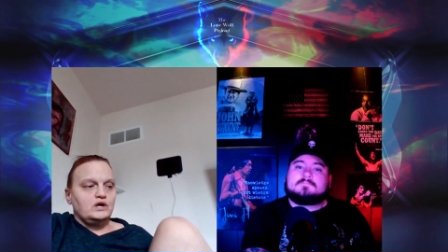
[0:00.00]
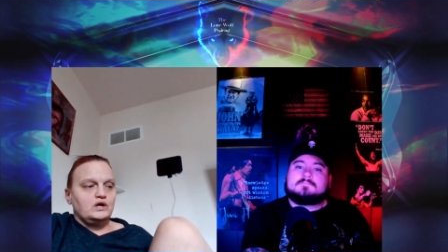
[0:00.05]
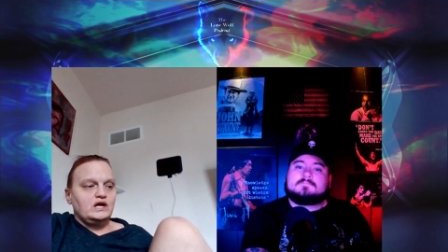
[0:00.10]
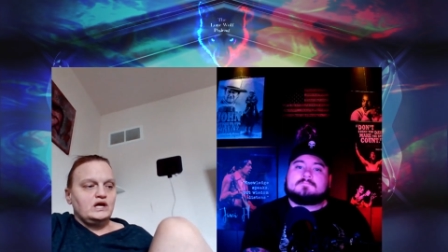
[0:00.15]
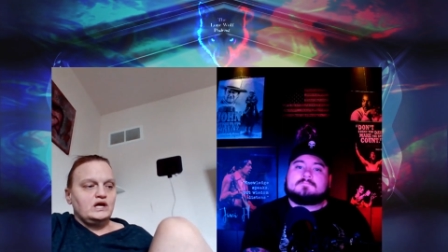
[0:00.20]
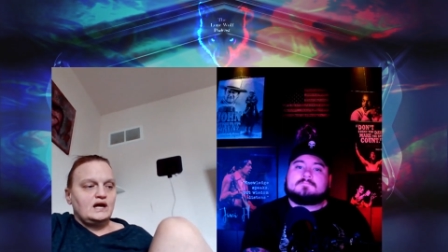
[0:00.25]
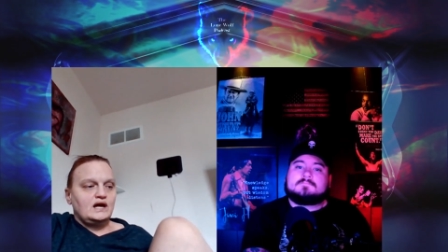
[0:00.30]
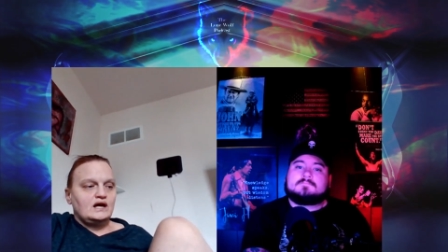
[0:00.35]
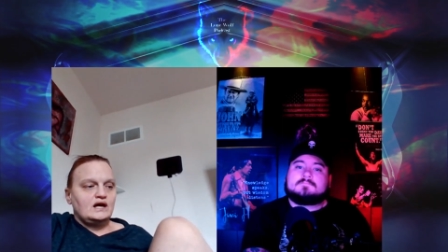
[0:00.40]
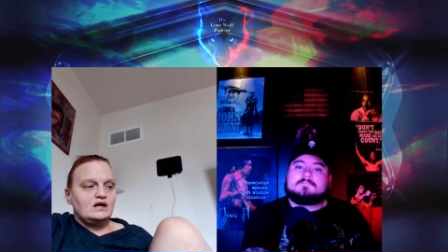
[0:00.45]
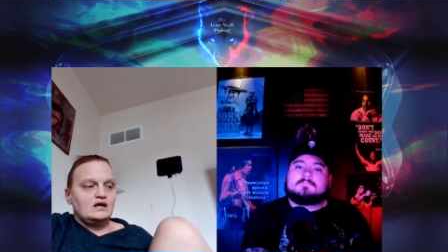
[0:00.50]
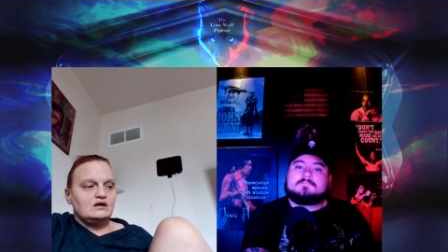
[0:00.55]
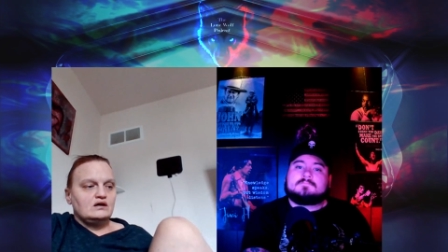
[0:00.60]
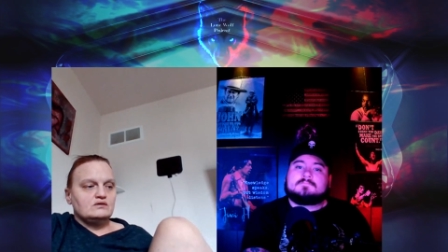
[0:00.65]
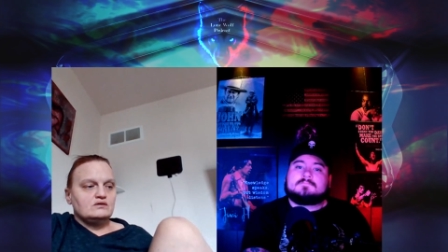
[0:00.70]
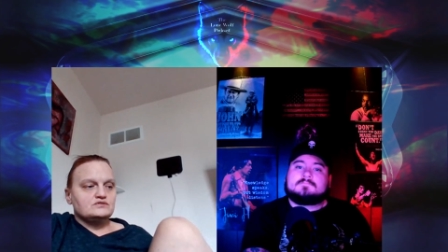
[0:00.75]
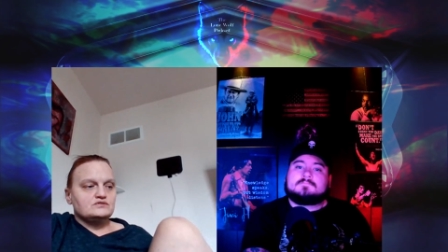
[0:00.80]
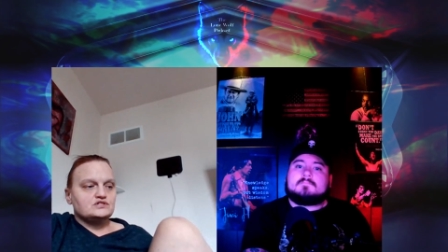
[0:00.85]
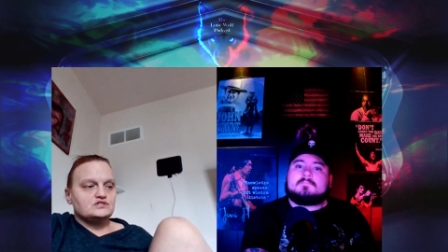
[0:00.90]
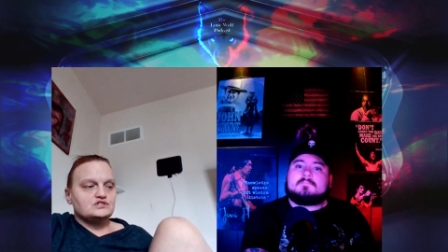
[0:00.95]
we
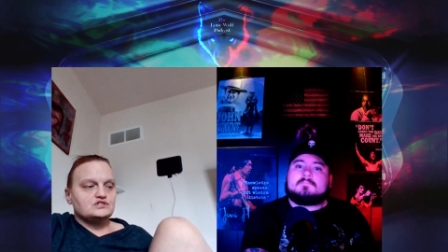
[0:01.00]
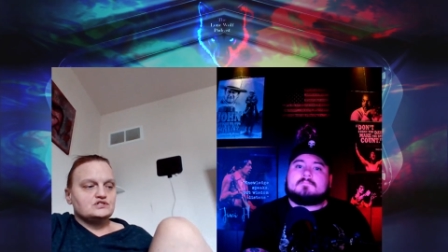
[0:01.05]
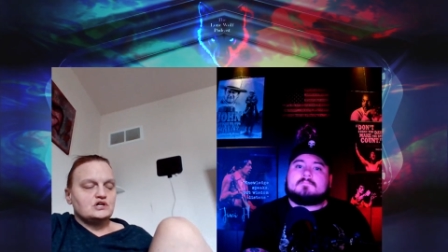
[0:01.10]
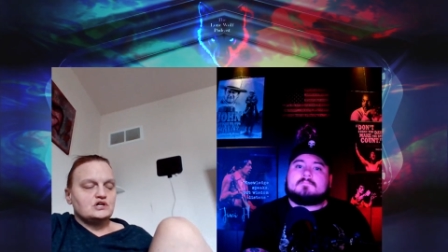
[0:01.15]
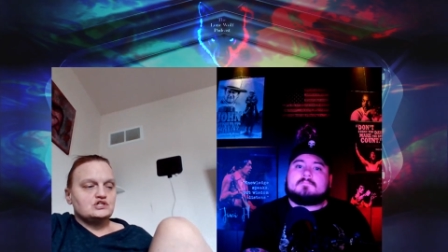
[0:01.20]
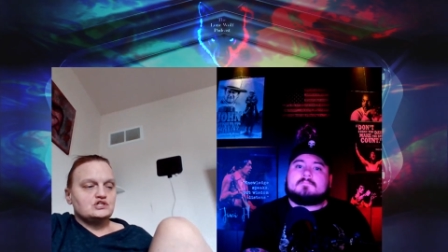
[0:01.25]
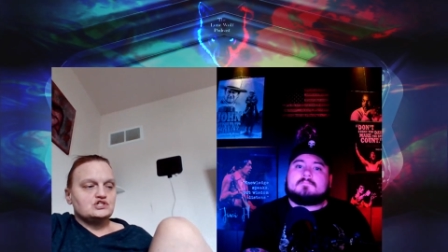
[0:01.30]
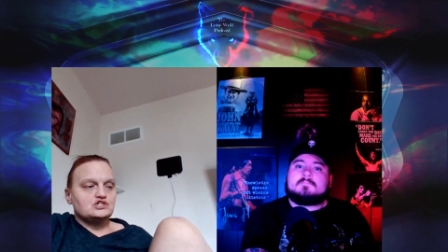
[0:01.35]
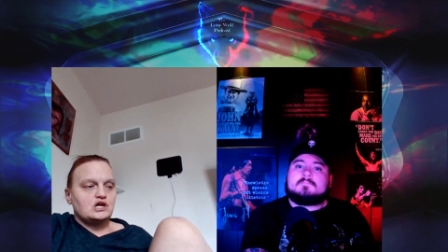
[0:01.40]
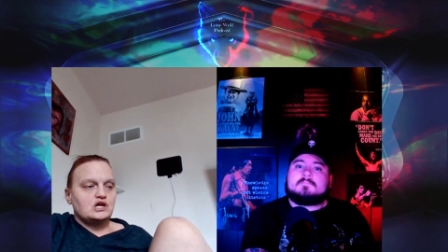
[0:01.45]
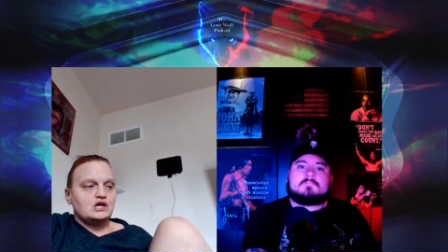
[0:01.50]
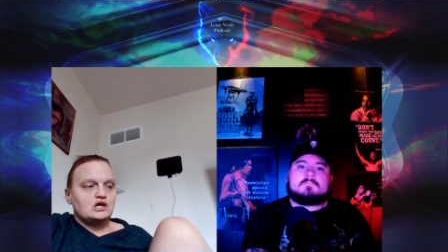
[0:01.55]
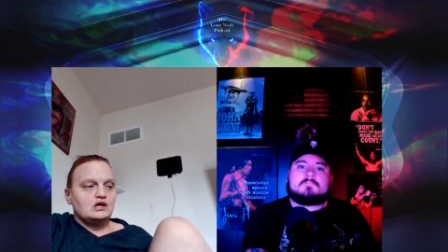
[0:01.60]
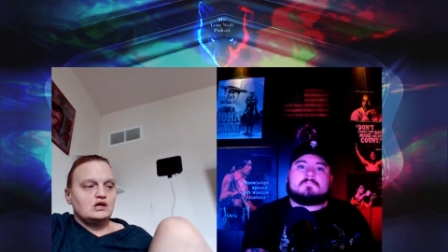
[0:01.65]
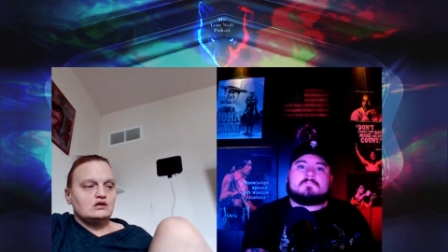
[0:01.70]
have such